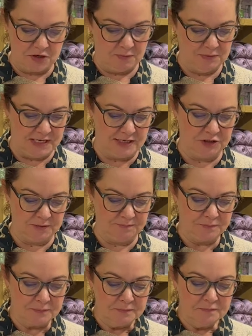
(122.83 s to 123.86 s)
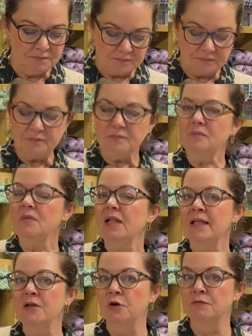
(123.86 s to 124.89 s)
accommodation.
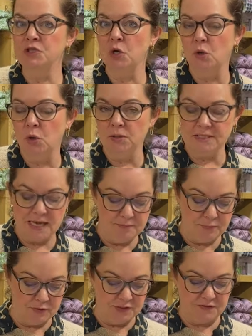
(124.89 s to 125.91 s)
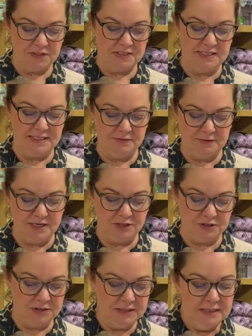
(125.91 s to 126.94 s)
It covers all 10 boroughs of the city
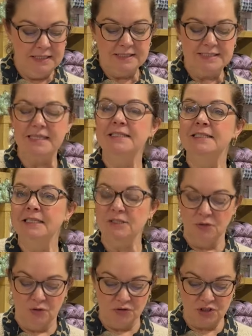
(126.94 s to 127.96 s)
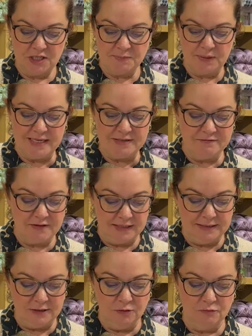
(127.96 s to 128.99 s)
region, and since it launched, has played a
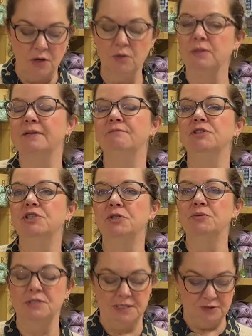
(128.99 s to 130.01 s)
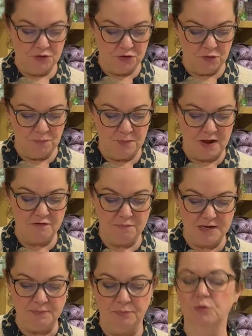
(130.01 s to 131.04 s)
vital role in reducing the number of
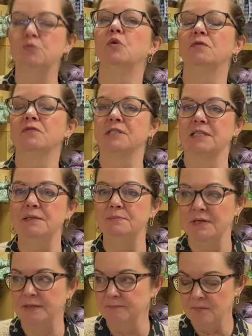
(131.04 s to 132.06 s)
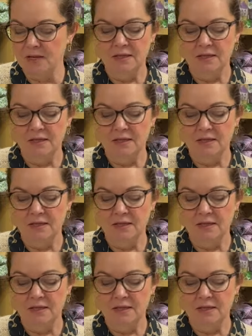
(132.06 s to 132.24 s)
people rough sleeping.